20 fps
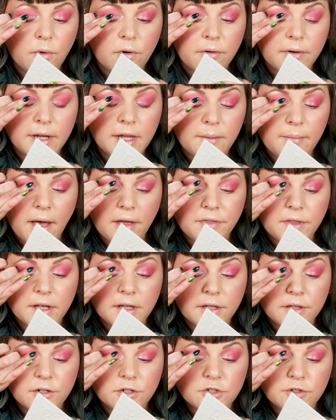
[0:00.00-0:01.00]
worry about the
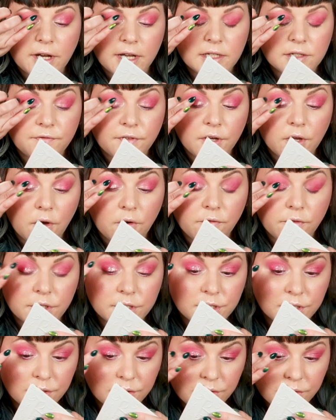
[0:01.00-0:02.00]
glitter transferring over
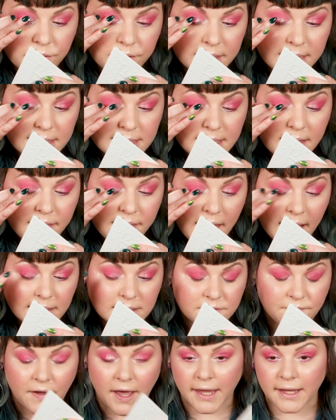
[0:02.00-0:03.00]
into the crease.
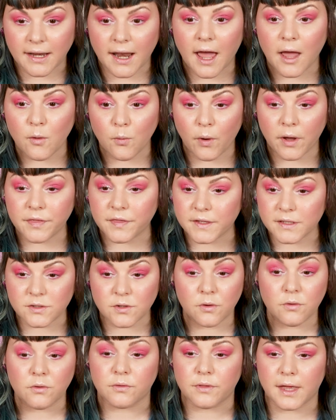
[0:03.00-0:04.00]
That's fine. I want this,
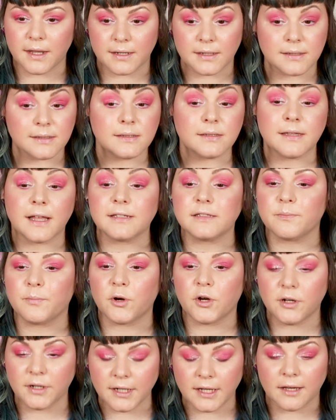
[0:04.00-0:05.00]
oh, that's a
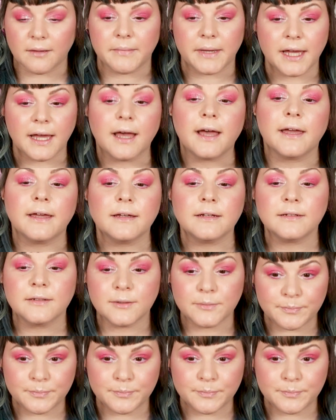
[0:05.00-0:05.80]
party on my eye.